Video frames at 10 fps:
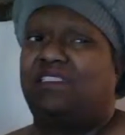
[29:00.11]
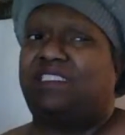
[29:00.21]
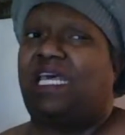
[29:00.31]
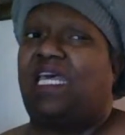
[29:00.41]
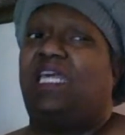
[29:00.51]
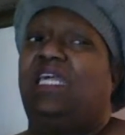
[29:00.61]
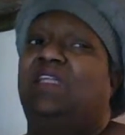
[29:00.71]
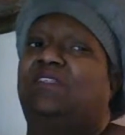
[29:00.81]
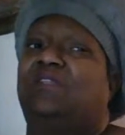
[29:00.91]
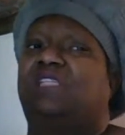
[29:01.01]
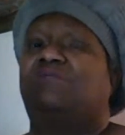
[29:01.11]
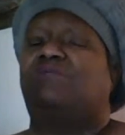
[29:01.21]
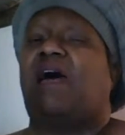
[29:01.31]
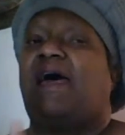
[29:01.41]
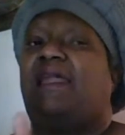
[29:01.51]
today, so that's
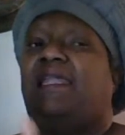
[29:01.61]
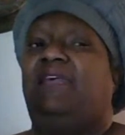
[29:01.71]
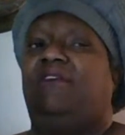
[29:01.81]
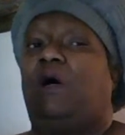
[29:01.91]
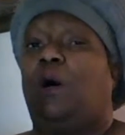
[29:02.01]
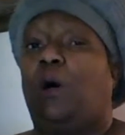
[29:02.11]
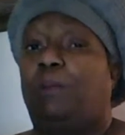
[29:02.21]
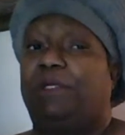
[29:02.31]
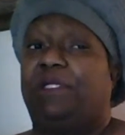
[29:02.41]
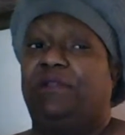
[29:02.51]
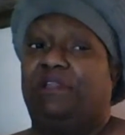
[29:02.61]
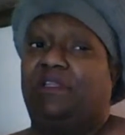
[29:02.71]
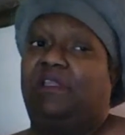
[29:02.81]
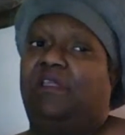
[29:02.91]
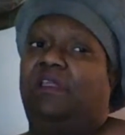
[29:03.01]
why I leave it open,
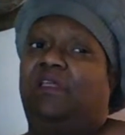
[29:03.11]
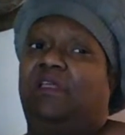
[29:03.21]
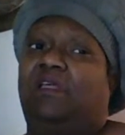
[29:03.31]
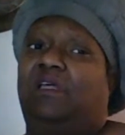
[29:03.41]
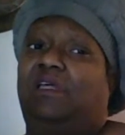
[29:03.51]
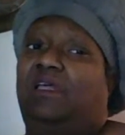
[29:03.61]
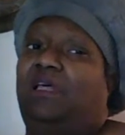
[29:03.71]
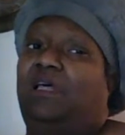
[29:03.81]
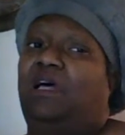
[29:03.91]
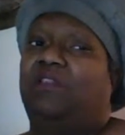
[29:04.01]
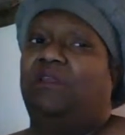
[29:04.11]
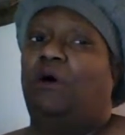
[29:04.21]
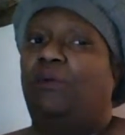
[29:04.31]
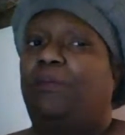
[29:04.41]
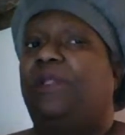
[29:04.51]
of
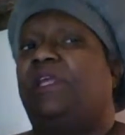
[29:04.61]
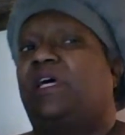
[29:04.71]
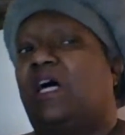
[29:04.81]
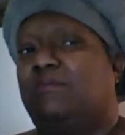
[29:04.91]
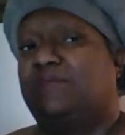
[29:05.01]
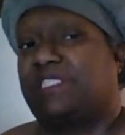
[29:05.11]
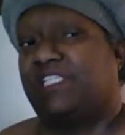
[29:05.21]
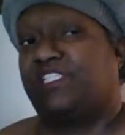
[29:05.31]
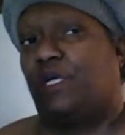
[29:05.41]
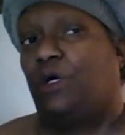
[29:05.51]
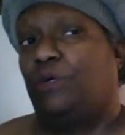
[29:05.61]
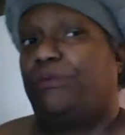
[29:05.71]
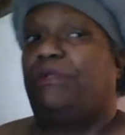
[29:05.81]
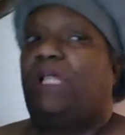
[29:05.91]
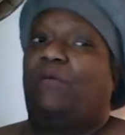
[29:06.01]
open the conversation,
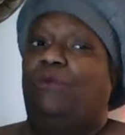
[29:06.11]
open like